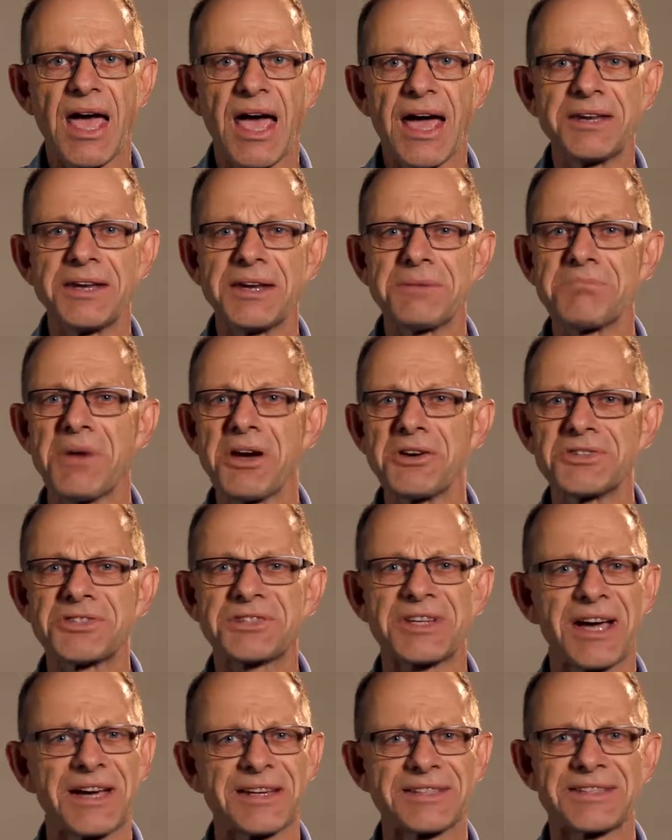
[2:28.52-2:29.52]
and in most
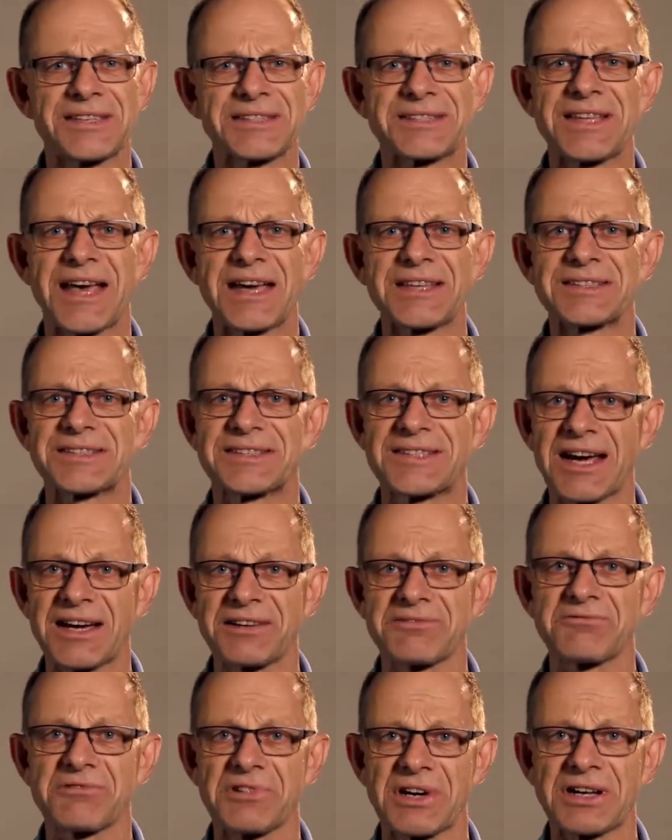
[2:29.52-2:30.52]
cases that's
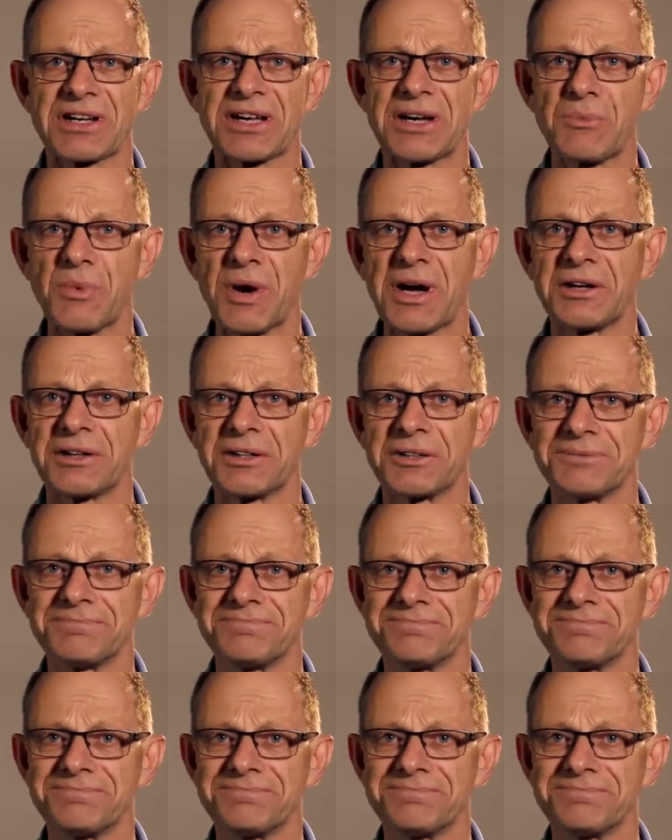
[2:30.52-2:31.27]
done really well.